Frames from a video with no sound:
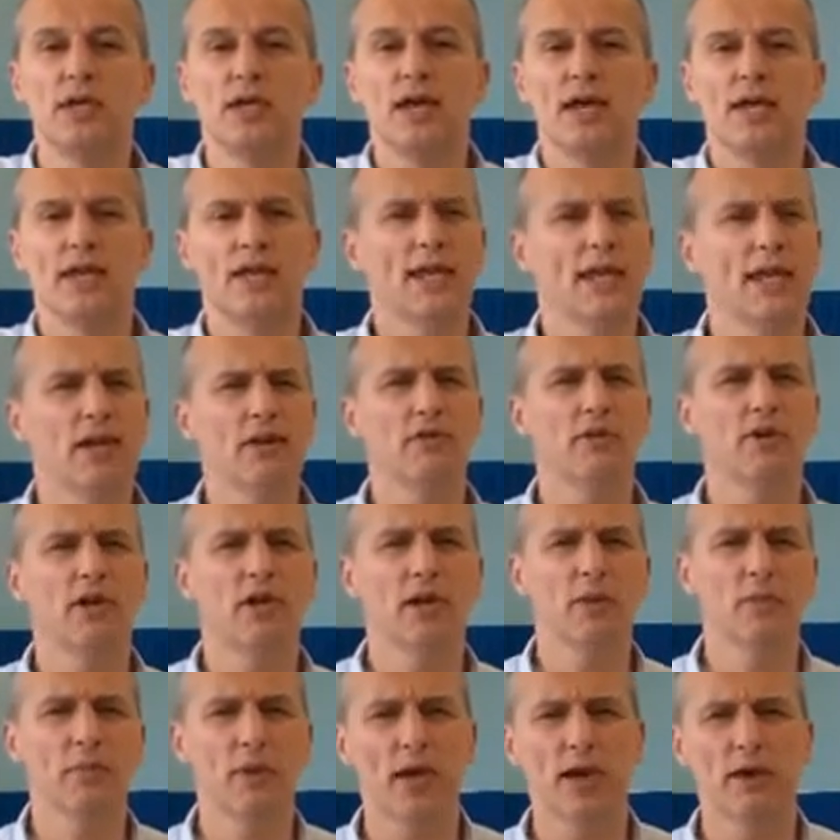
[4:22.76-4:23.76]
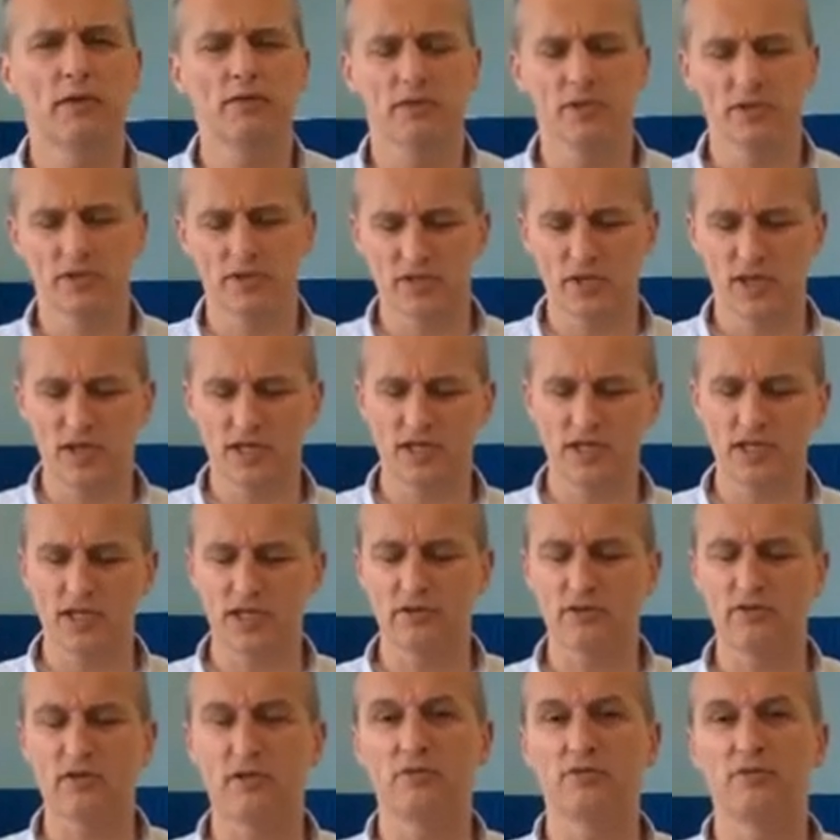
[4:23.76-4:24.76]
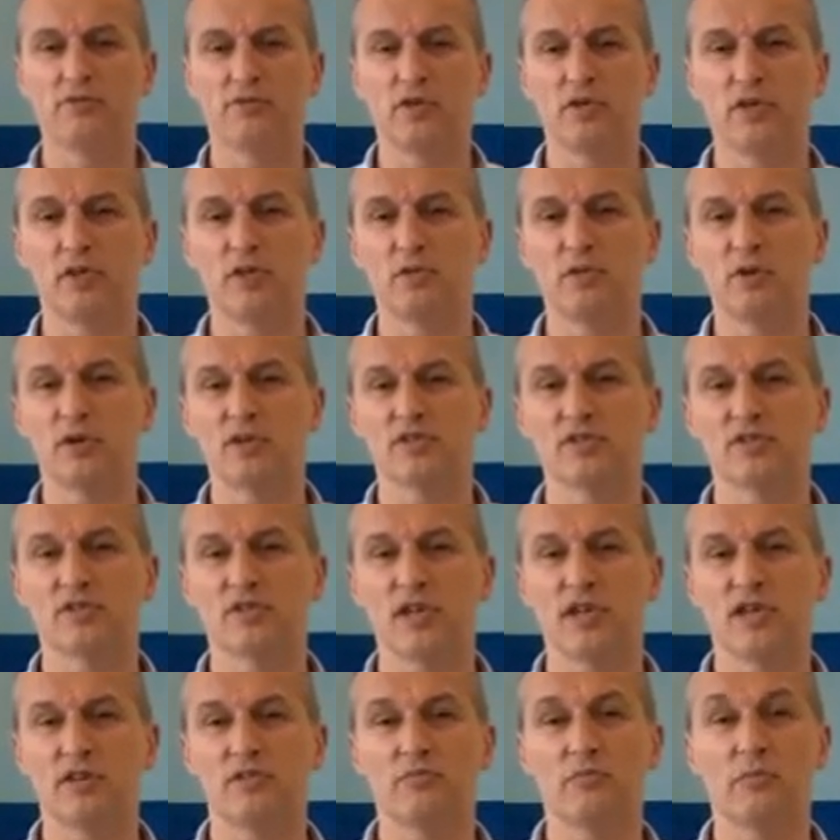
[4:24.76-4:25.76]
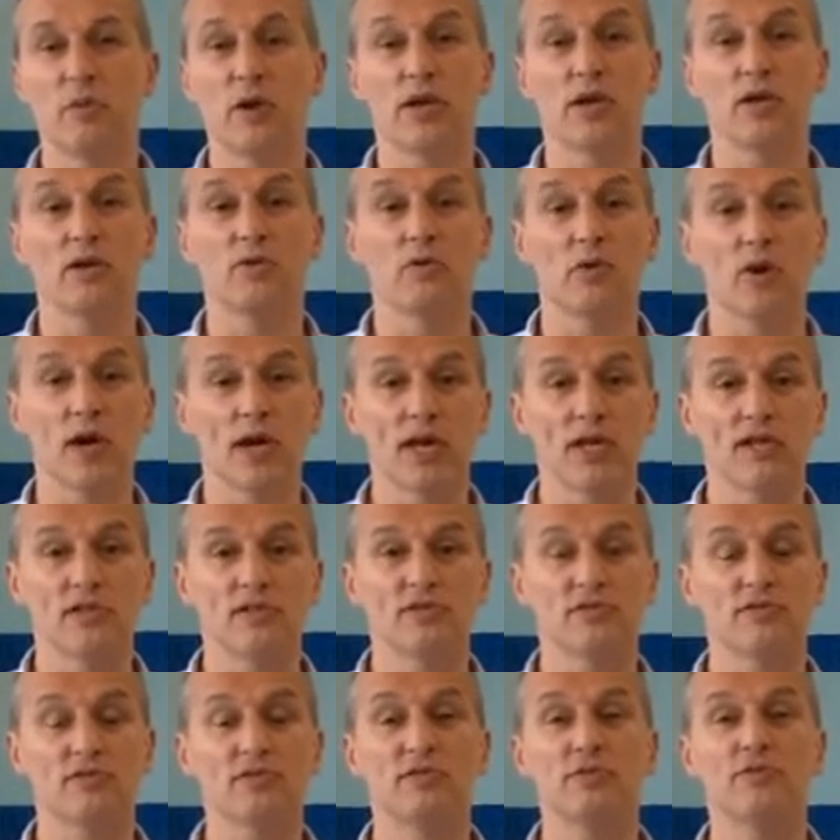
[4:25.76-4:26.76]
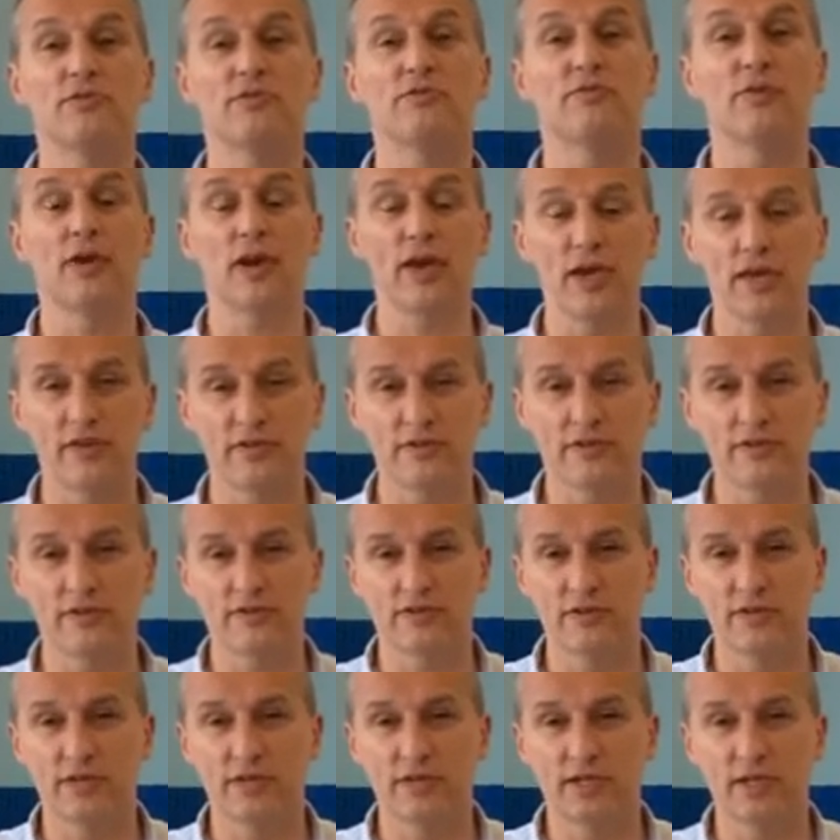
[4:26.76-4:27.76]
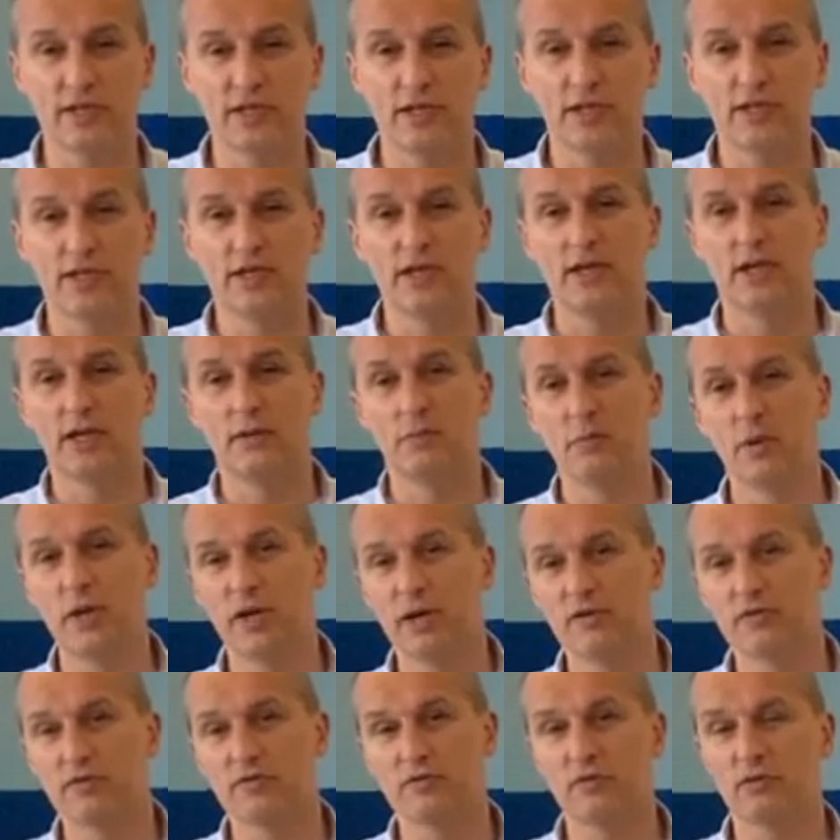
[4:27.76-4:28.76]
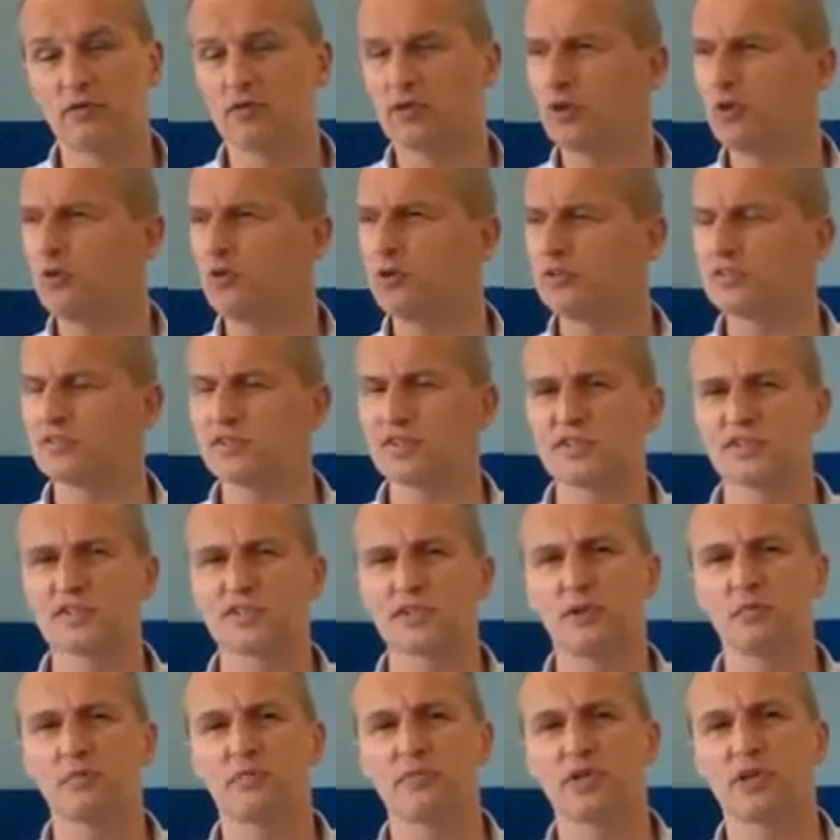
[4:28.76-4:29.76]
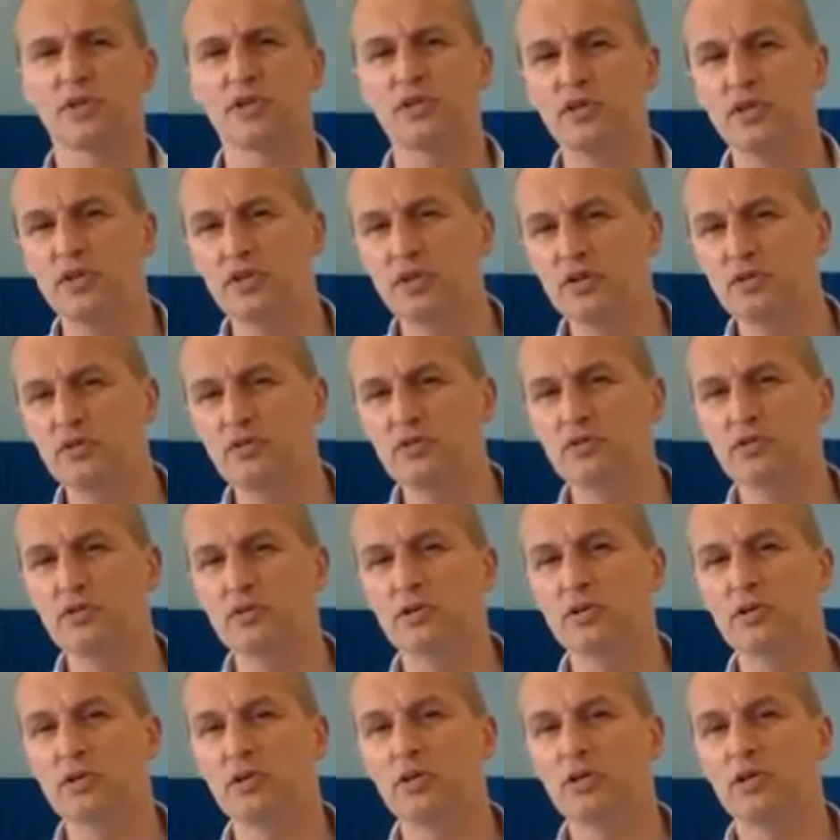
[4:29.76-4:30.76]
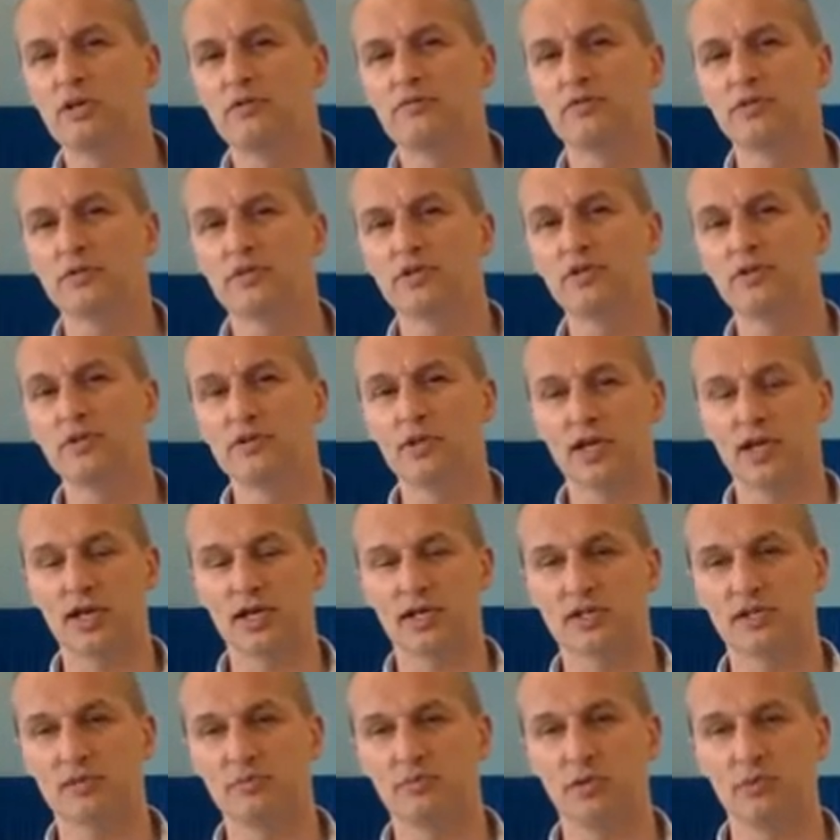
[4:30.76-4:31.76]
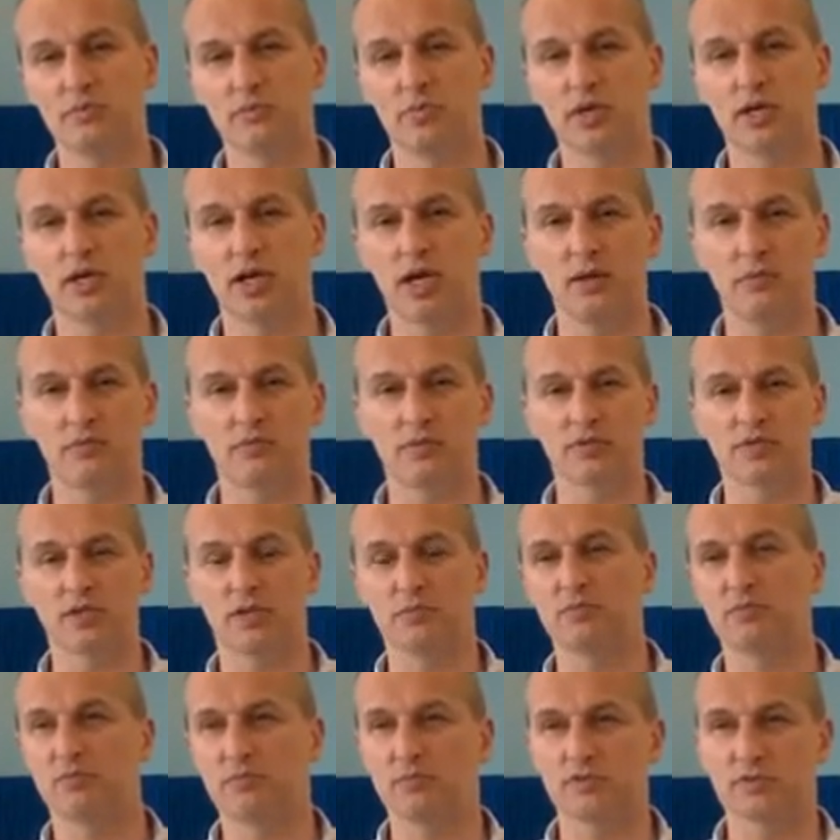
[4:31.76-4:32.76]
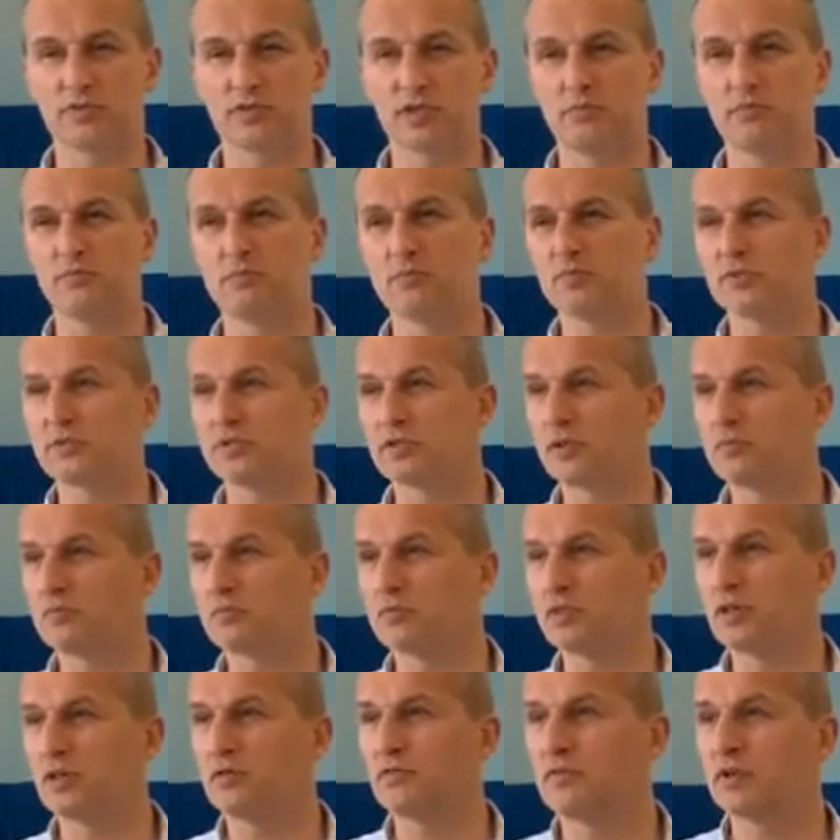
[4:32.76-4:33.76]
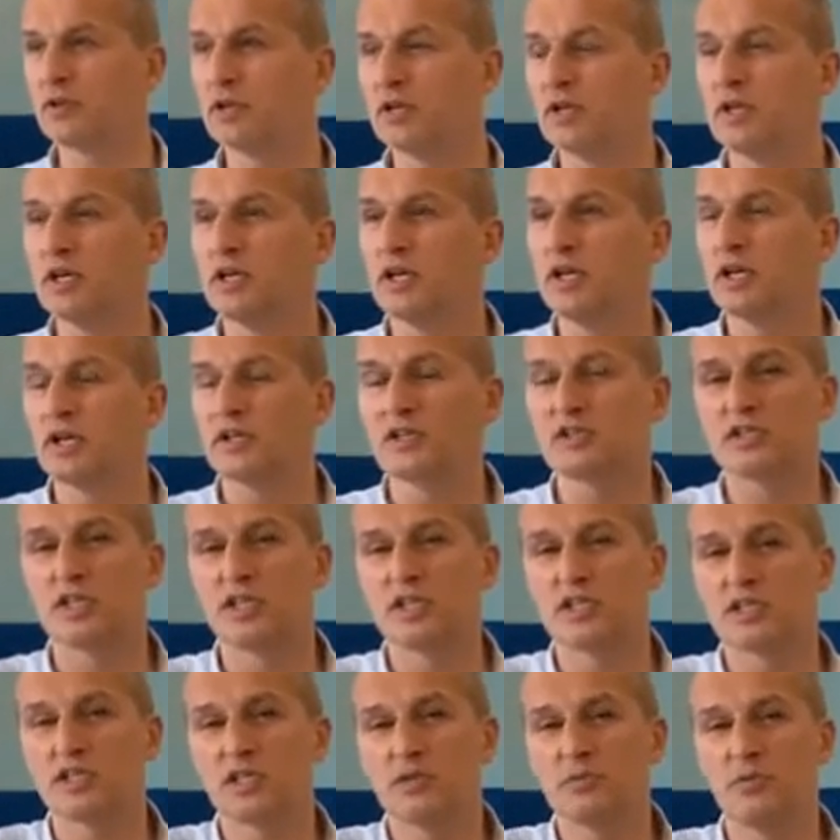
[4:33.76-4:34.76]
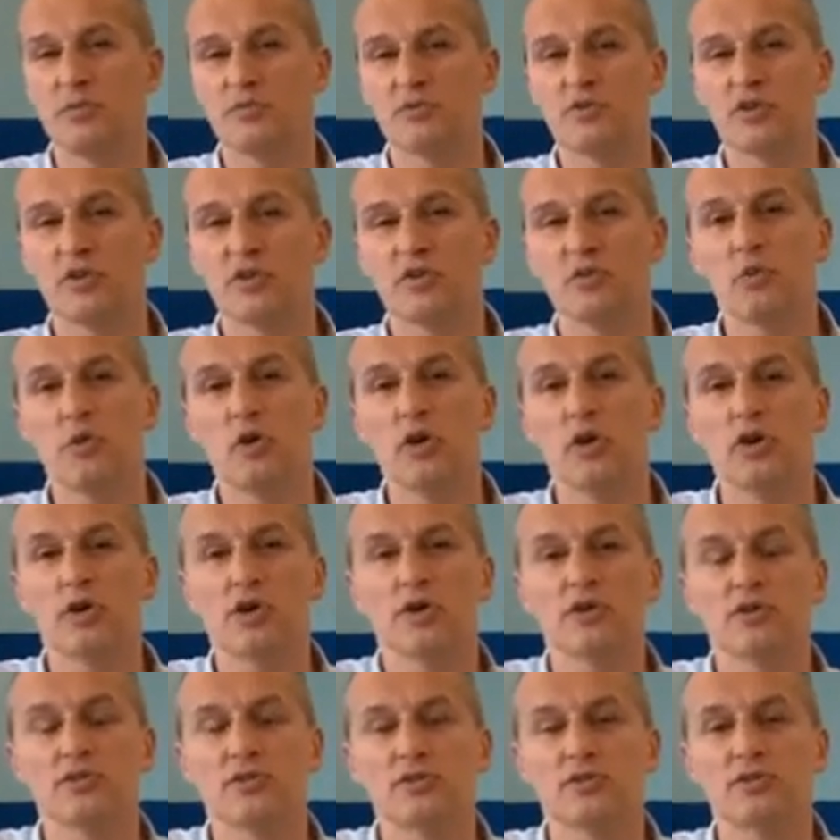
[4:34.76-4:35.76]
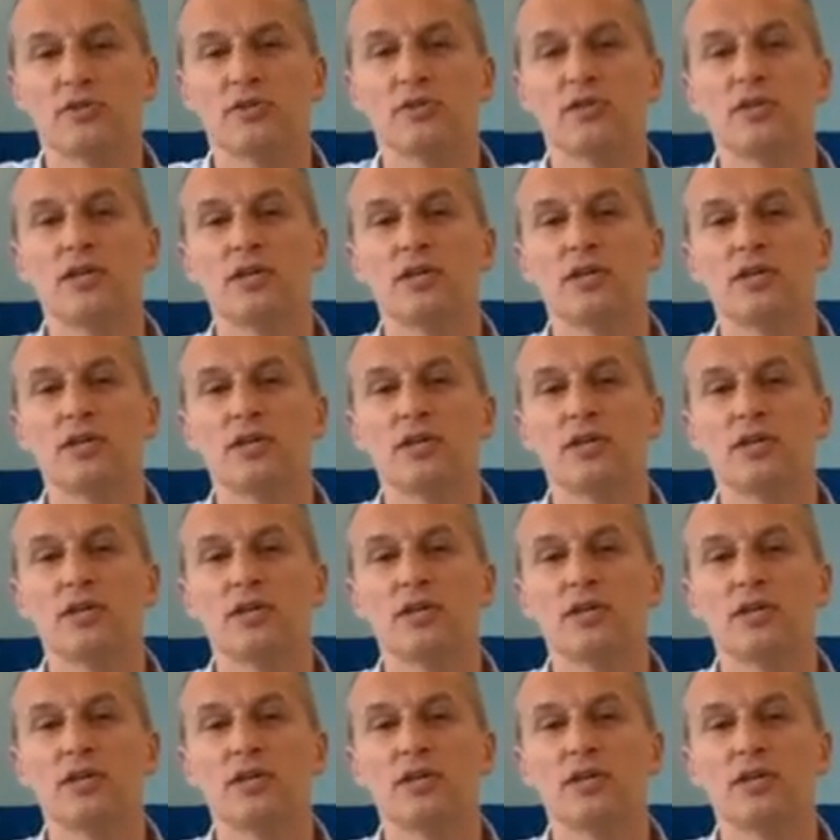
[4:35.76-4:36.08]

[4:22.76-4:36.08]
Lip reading: and hearing about this idea of that you are saved by grace through faith. You may have thought, oh, is this something new? For Judaism had become something of a system of good works.